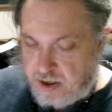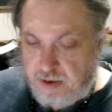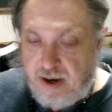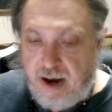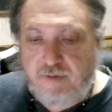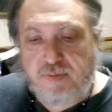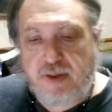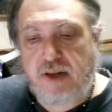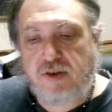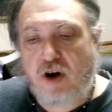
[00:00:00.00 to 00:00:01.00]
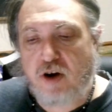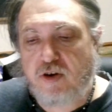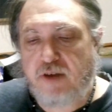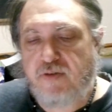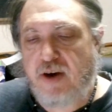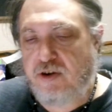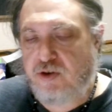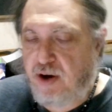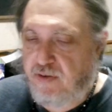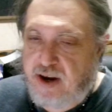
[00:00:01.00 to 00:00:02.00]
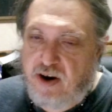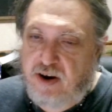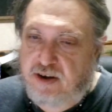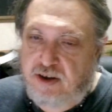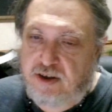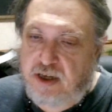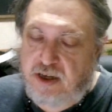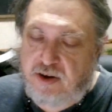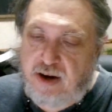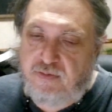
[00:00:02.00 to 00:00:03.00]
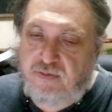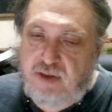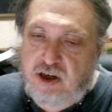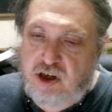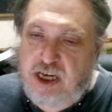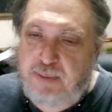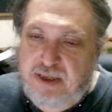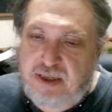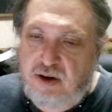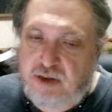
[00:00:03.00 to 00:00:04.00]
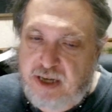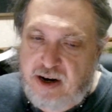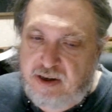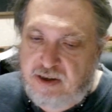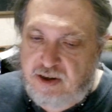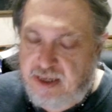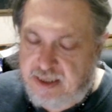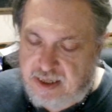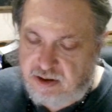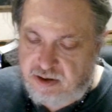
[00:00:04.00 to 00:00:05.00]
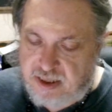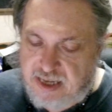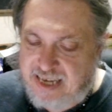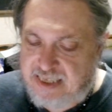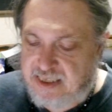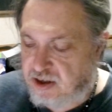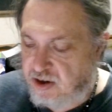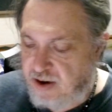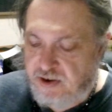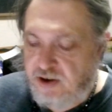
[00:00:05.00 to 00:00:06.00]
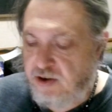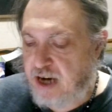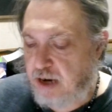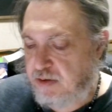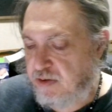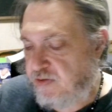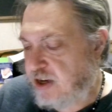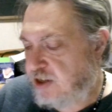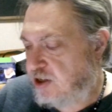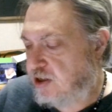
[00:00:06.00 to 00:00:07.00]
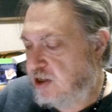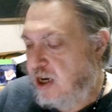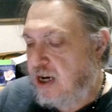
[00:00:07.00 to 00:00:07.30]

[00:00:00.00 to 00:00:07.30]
You have, in Star Trek Adventures, you have characters, and then you have the ship is its own character and it has its own stats, and so you have two types of adventures.